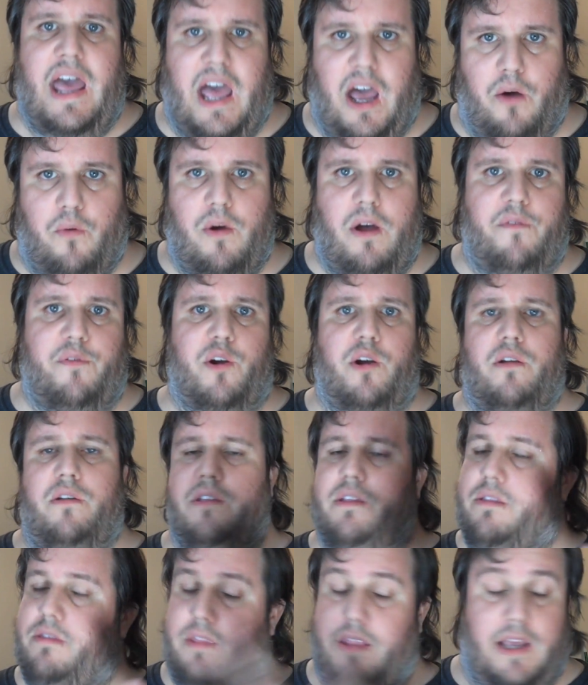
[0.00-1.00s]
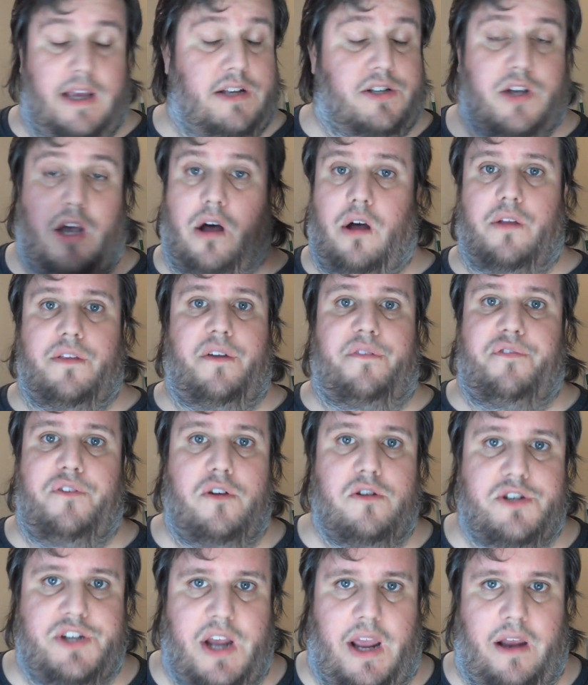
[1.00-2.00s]
However, it is called the
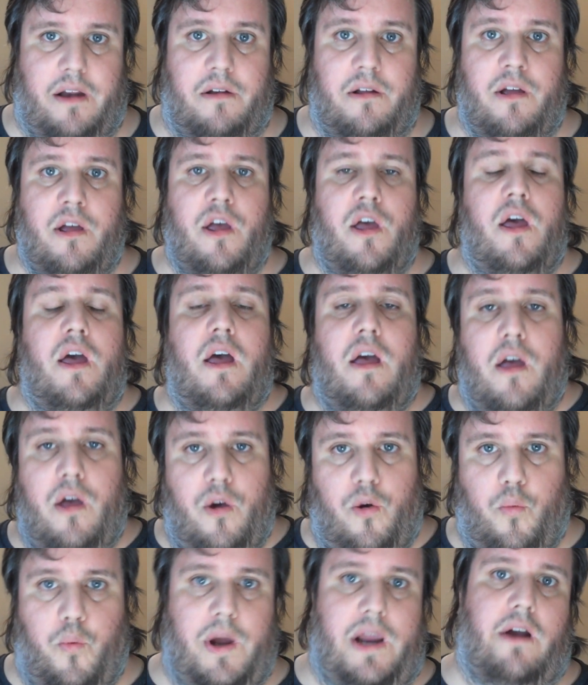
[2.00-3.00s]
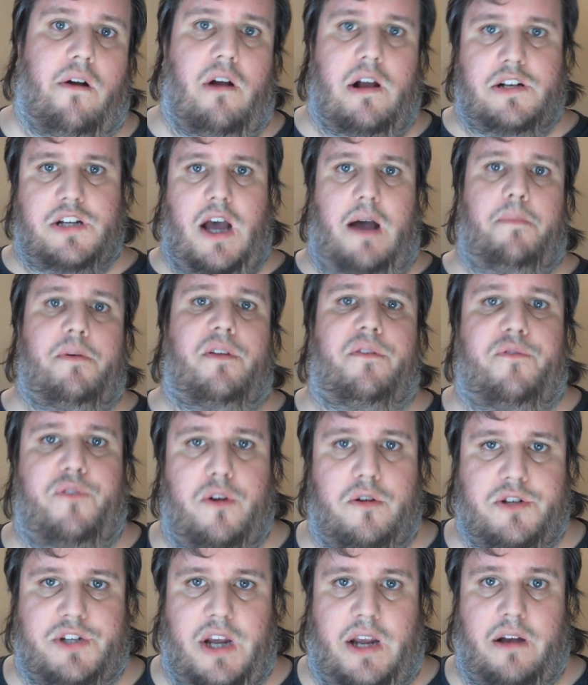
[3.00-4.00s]
food chain. We are on top of the
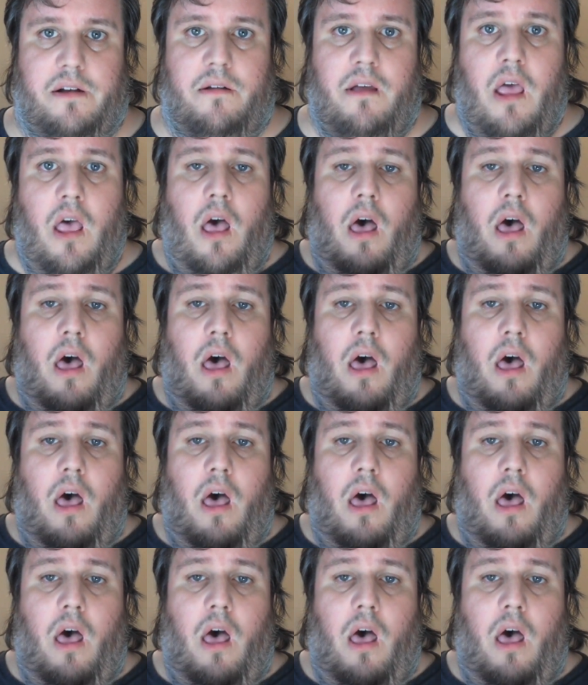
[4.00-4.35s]
food chain.